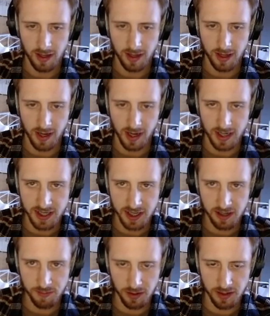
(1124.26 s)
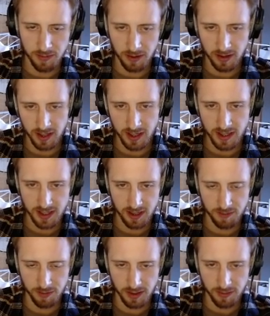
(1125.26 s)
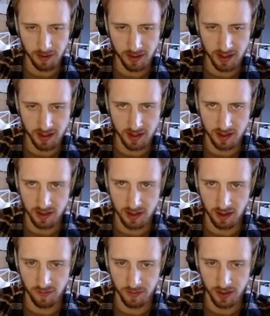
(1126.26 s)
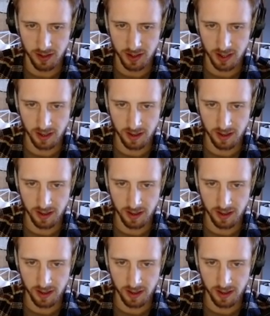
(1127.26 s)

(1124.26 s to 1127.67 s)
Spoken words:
And is he going to body block it? Is he going to body block this and stop them from touching?